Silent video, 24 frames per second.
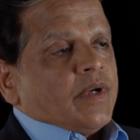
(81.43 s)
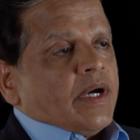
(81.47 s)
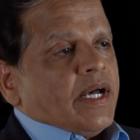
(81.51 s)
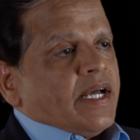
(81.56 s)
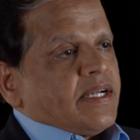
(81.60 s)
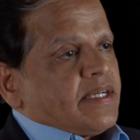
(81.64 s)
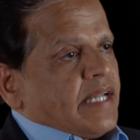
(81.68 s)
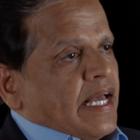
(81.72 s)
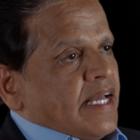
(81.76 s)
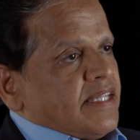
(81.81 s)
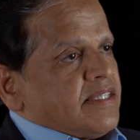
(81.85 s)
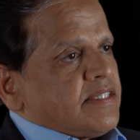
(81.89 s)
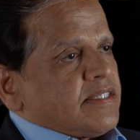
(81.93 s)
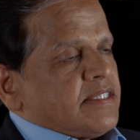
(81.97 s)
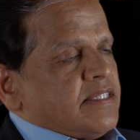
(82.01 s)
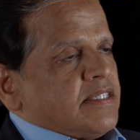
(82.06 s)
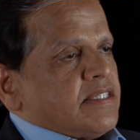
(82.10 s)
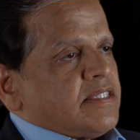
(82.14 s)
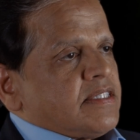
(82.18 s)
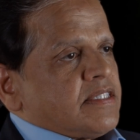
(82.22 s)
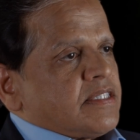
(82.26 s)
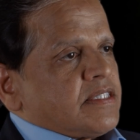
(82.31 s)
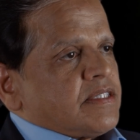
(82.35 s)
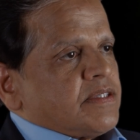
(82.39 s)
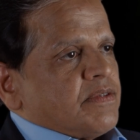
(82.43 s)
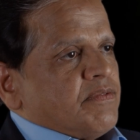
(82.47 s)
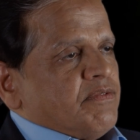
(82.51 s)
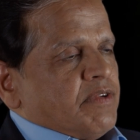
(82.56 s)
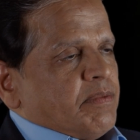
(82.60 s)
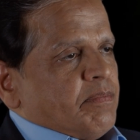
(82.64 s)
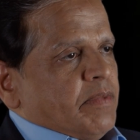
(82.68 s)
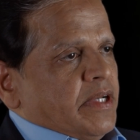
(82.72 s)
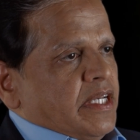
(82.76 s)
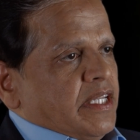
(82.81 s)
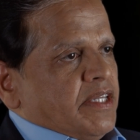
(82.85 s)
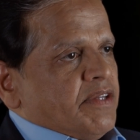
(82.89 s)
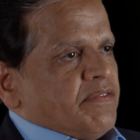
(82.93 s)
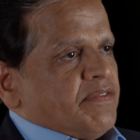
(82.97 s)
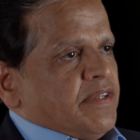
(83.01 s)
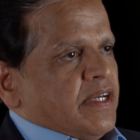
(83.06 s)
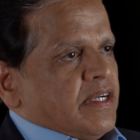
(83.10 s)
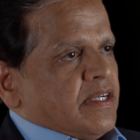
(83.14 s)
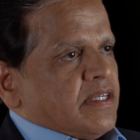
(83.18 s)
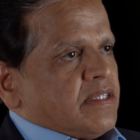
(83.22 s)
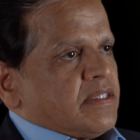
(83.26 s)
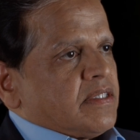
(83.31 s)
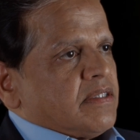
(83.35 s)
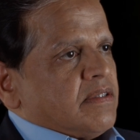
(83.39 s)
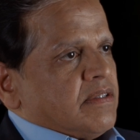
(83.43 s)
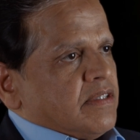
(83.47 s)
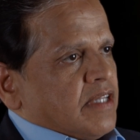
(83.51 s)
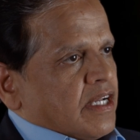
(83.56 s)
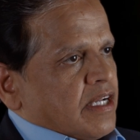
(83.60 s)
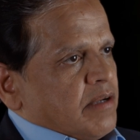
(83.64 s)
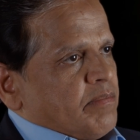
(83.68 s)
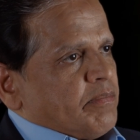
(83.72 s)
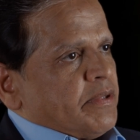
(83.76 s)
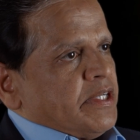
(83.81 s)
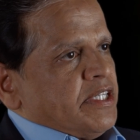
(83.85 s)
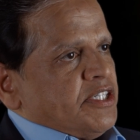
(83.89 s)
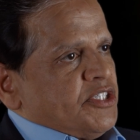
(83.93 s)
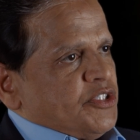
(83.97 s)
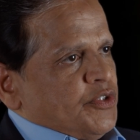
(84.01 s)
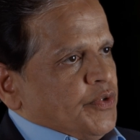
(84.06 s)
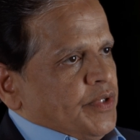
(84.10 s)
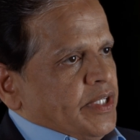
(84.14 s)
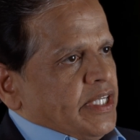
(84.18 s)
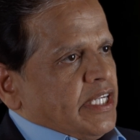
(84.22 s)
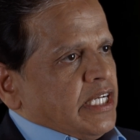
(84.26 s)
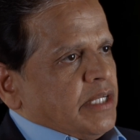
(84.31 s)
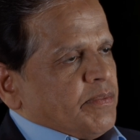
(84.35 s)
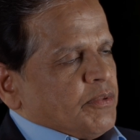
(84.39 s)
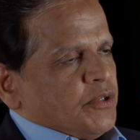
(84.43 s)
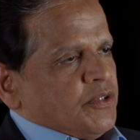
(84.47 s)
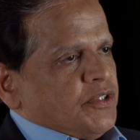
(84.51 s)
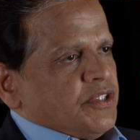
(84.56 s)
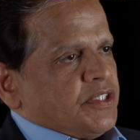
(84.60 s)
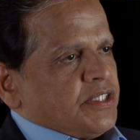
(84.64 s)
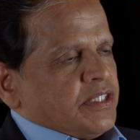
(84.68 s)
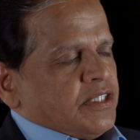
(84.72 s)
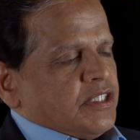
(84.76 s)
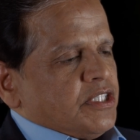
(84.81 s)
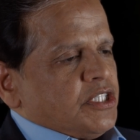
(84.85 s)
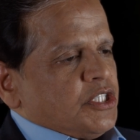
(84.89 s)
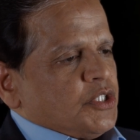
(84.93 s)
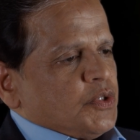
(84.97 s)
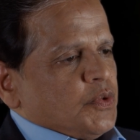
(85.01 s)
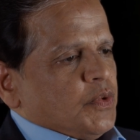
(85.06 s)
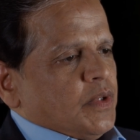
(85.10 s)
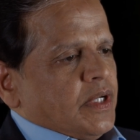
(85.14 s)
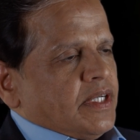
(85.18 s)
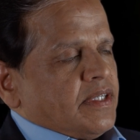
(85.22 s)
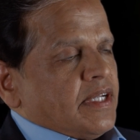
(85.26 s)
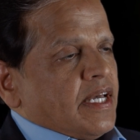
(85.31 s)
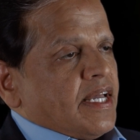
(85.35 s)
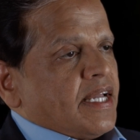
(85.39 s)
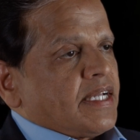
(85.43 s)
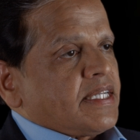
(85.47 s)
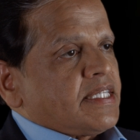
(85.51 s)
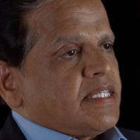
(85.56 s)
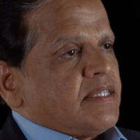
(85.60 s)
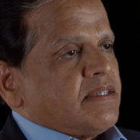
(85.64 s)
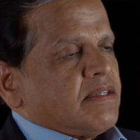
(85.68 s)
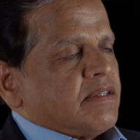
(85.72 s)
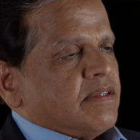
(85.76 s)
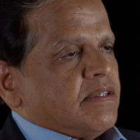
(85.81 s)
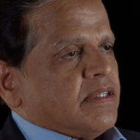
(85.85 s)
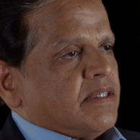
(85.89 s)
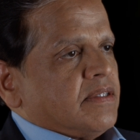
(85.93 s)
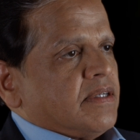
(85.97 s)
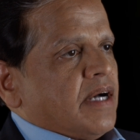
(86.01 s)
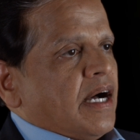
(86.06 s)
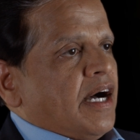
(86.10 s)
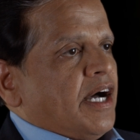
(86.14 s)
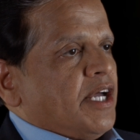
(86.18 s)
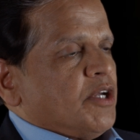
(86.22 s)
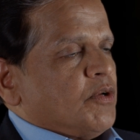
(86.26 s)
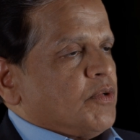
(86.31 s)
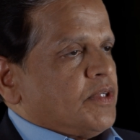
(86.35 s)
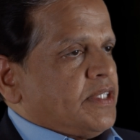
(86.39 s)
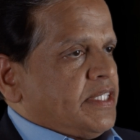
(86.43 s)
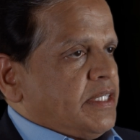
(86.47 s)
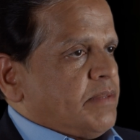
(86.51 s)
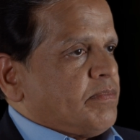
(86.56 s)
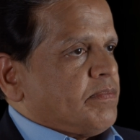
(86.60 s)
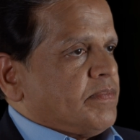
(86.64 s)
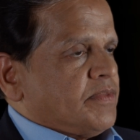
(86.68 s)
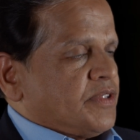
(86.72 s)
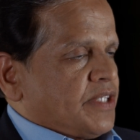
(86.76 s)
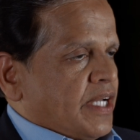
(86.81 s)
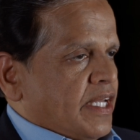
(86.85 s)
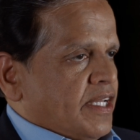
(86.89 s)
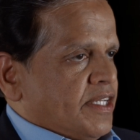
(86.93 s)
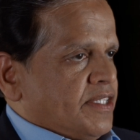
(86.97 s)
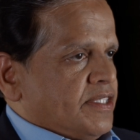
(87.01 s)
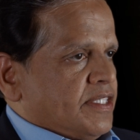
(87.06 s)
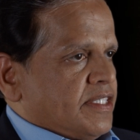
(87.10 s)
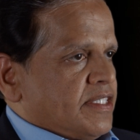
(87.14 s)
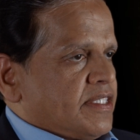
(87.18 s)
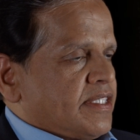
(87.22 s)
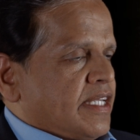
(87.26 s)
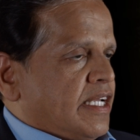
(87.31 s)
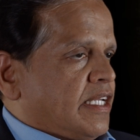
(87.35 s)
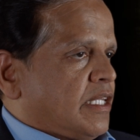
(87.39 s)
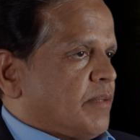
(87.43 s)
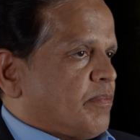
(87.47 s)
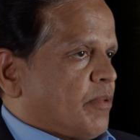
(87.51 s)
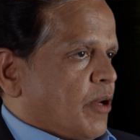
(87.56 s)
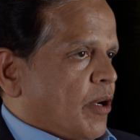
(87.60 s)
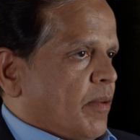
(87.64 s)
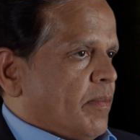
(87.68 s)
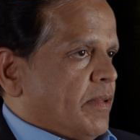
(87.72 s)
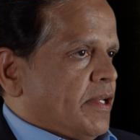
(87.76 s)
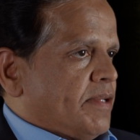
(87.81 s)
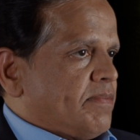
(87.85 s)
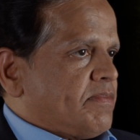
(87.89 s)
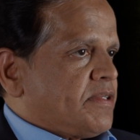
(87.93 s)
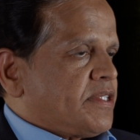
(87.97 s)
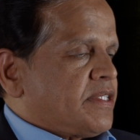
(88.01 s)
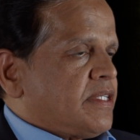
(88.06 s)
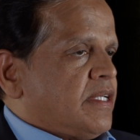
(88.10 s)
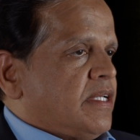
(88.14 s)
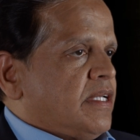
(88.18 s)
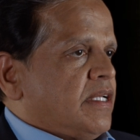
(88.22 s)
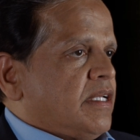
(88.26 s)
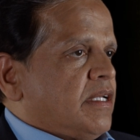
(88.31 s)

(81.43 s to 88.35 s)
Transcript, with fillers: At ANSYS, we believe that the company is uniquely positioned to attack the IoT challenges and the problems